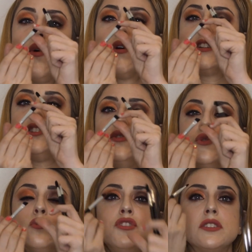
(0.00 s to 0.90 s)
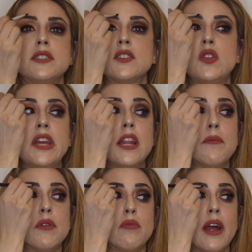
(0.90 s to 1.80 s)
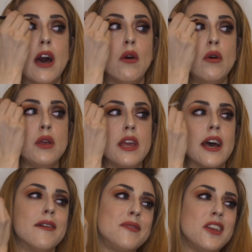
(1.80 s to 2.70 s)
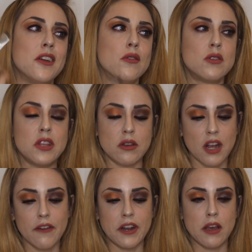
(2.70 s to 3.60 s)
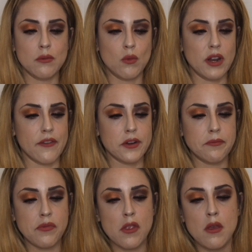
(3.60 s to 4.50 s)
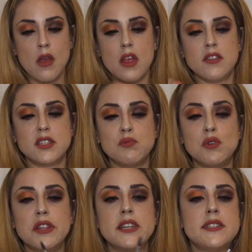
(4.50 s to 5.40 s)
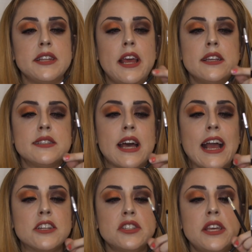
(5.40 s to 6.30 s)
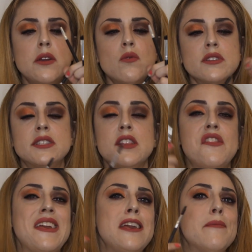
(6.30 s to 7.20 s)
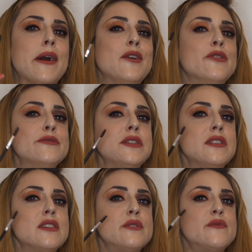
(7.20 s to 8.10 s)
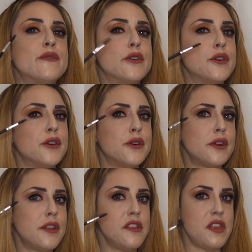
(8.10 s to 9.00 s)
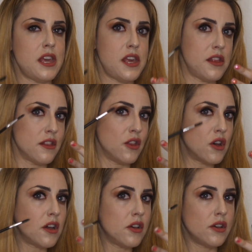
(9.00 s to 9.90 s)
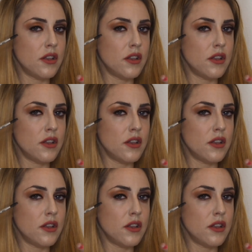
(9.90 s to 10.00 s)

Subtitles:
or to just clean up the brow. Yeah, you know, carve it out, whatever. The spoolie is nice. I actually was thinking about using this for the look,